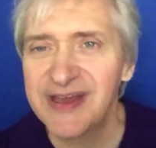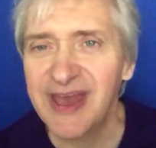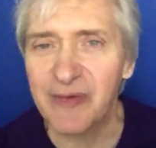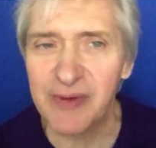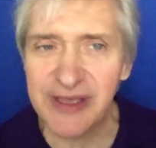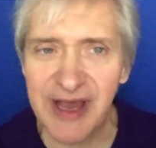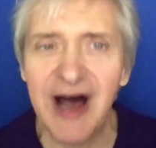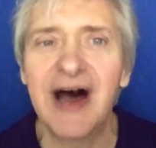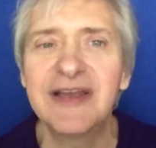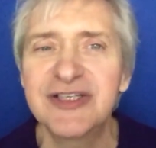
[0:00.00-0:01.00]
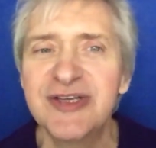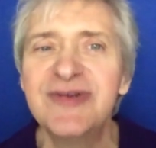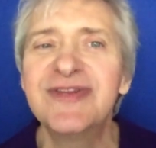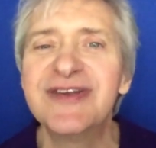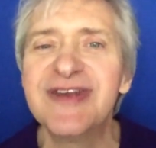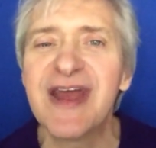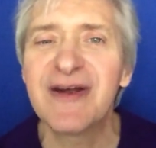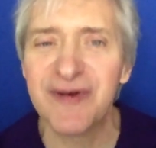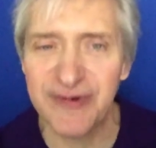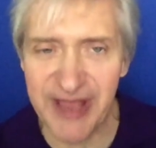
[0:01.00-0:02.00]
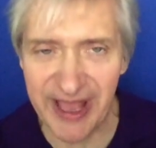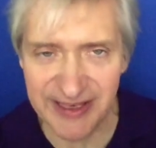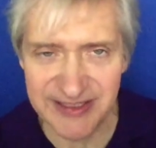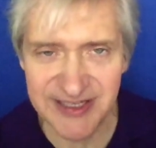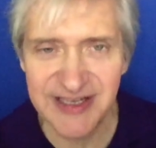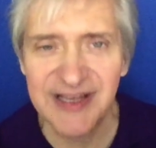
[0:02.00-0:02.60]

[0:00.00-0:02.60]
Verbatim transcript: and we got to the narrow gate.